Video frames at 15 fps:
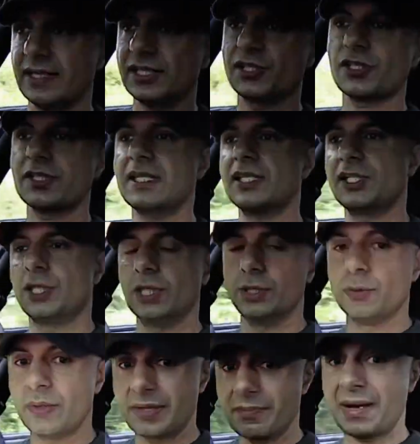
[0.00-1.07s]
just needs
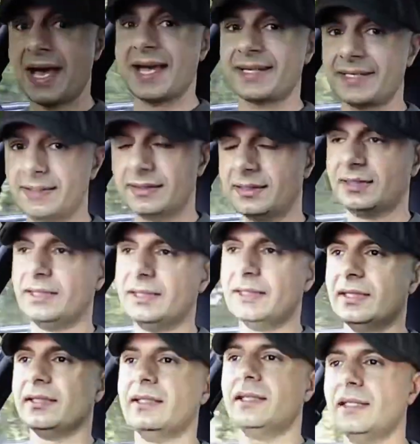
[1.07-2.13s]
gluing back,
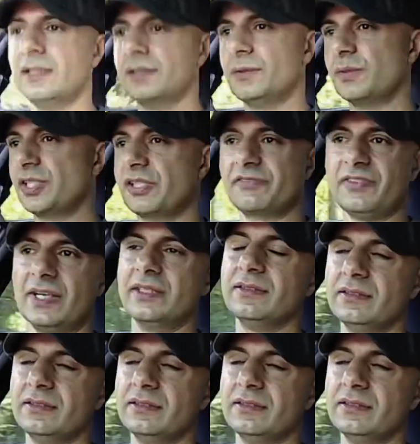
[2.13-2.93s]
which is fine.